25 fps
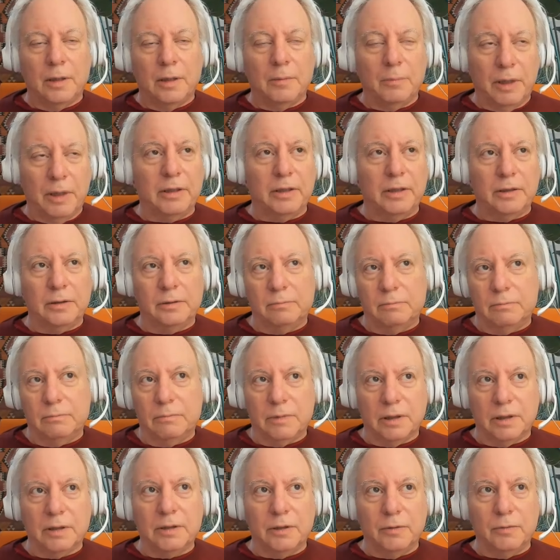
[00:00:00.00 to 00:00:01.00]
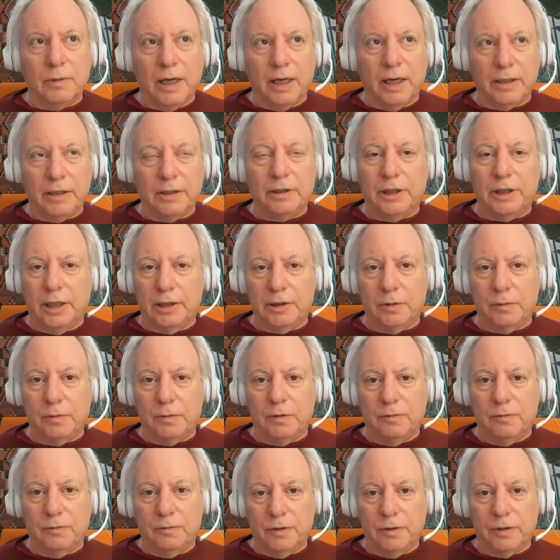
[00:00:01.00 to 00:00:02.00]
But you had a
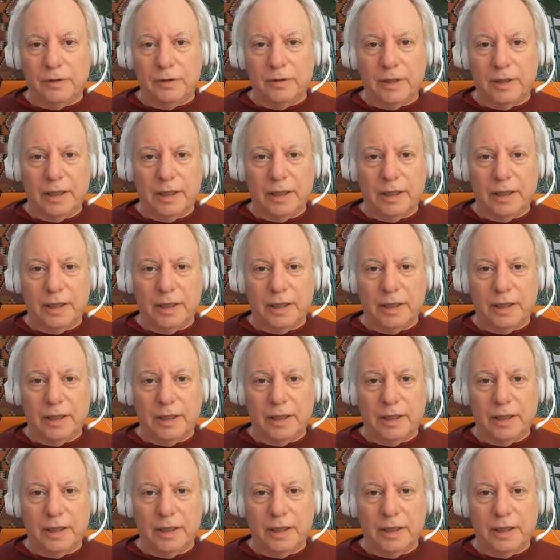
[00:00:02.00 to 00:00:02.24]
genuine fear